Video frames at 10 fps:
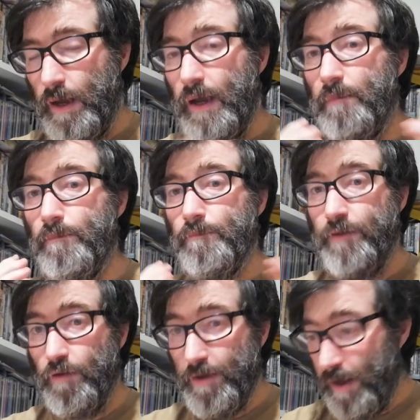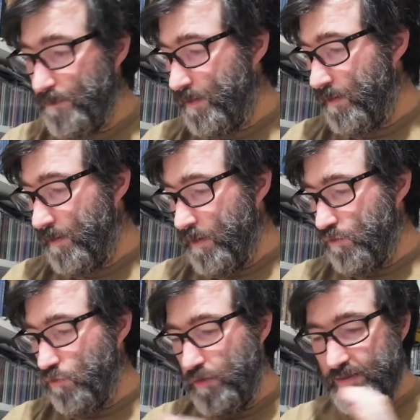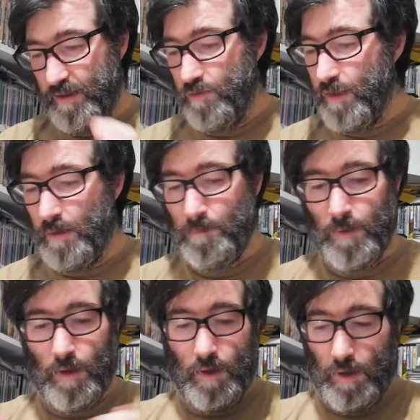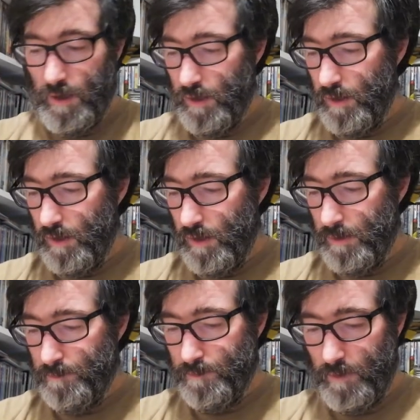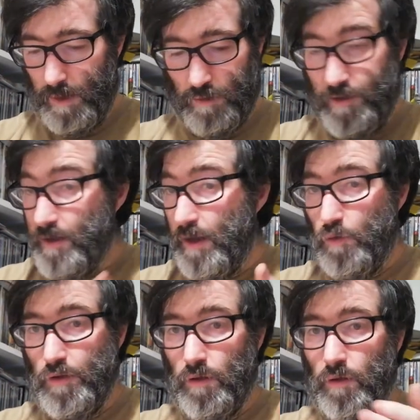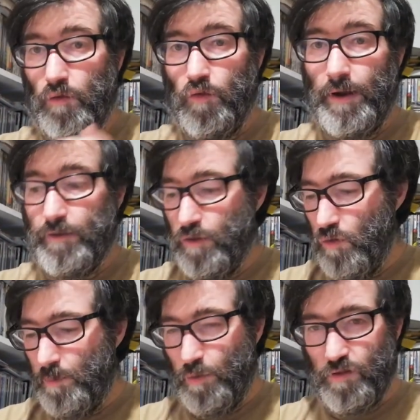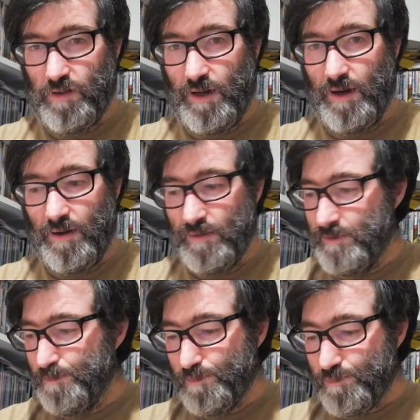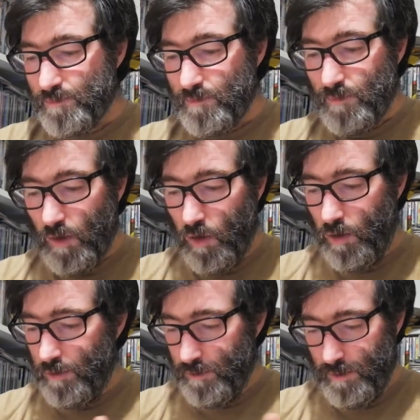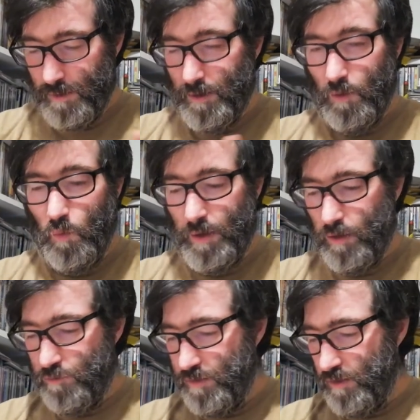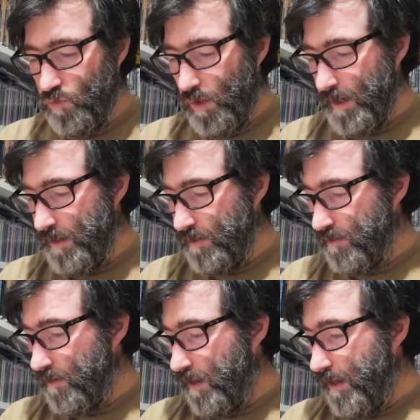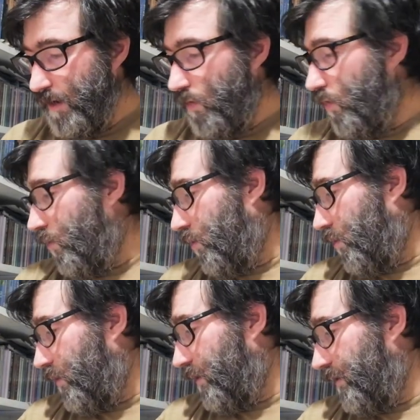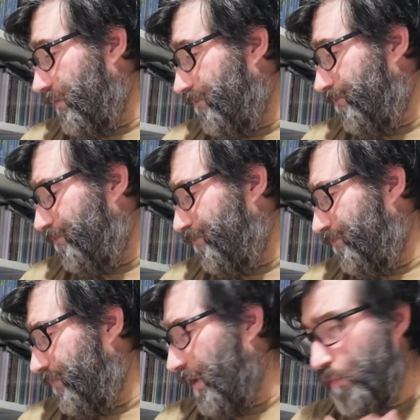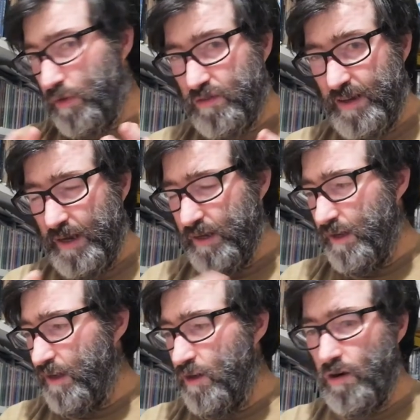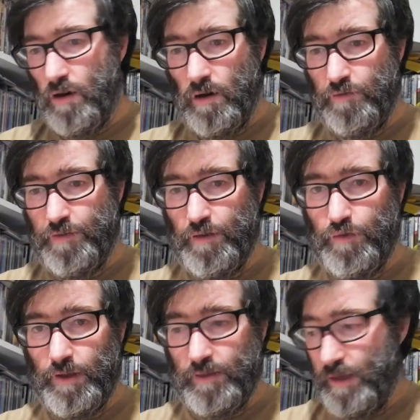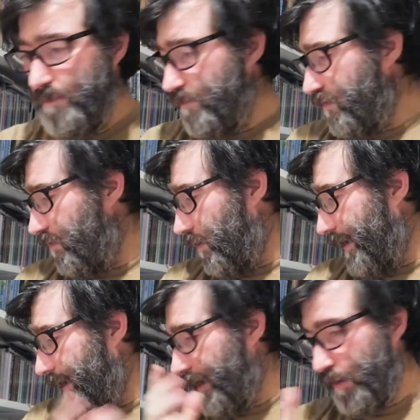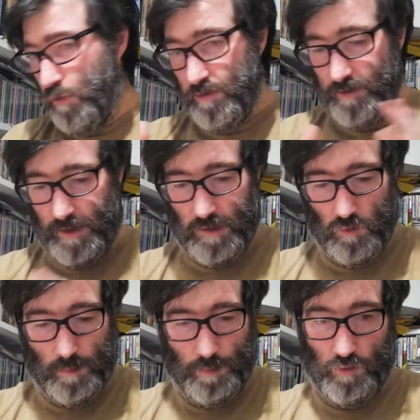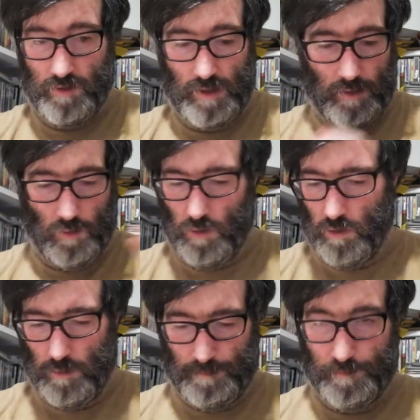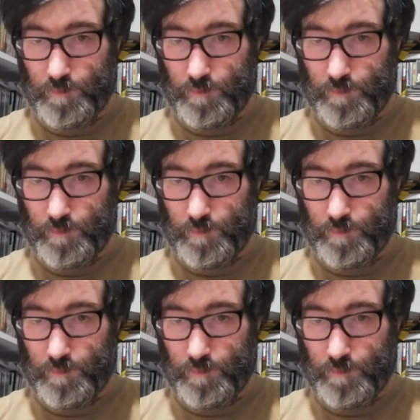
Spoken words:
I'm very happy to receive them. I think I will write you a postcard on one of these ones, or I will check your favorite themes and I will send you a postcard or